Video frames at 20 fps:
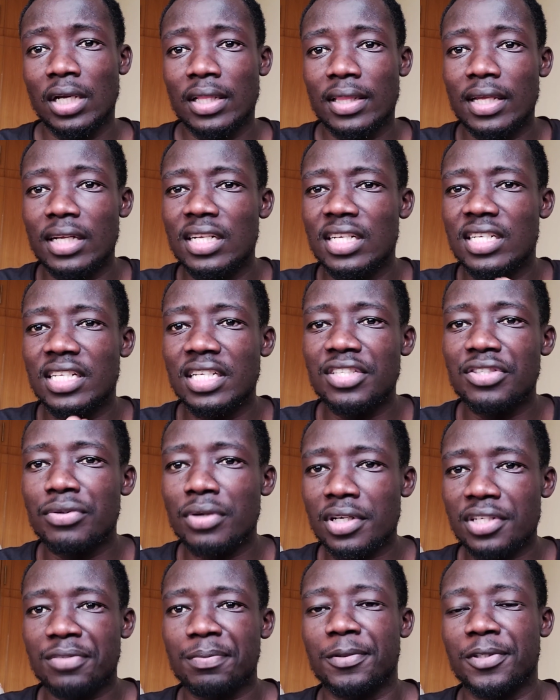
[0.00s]
then it is your
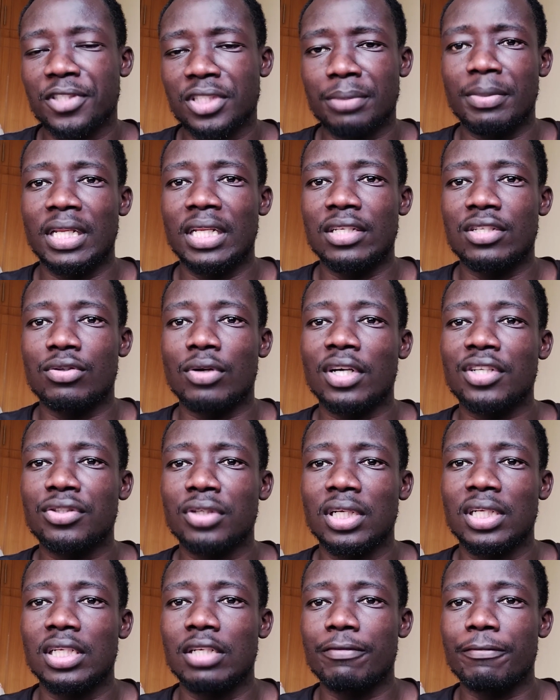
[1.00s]
responsibility to
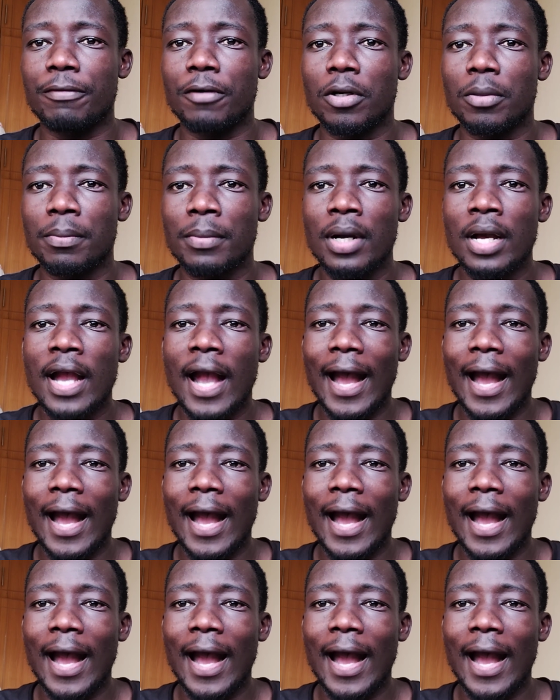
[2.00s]
actually inform